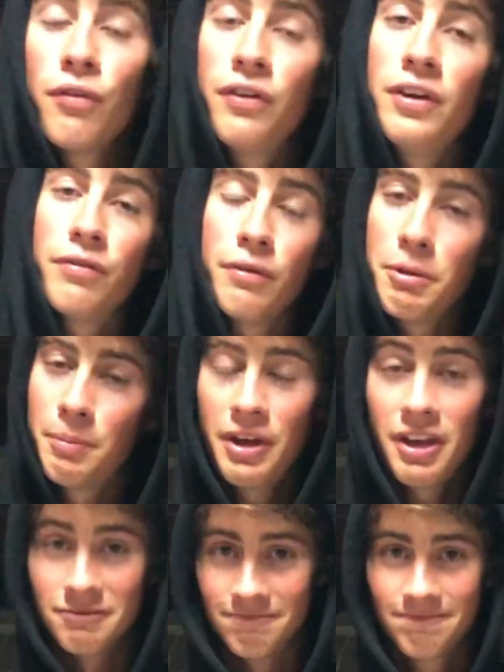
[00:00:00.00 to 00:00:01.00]
feet from the
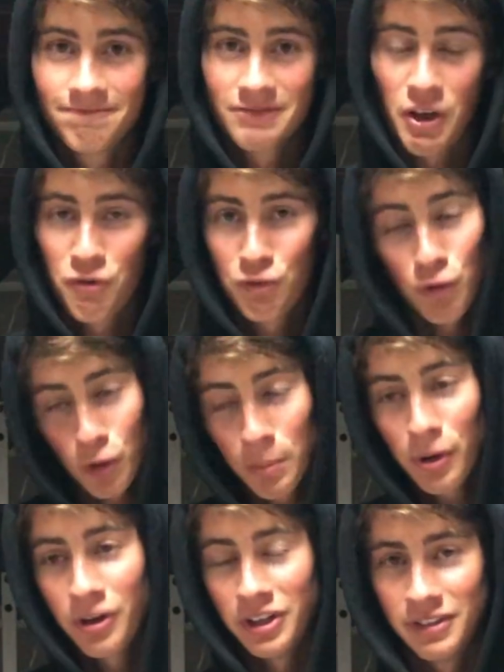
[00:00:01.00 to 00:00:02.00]
pin, 4
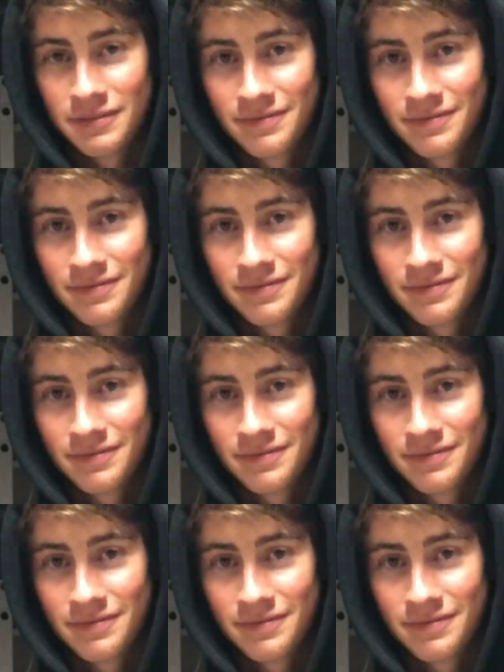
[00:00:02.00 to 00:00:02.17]
birdie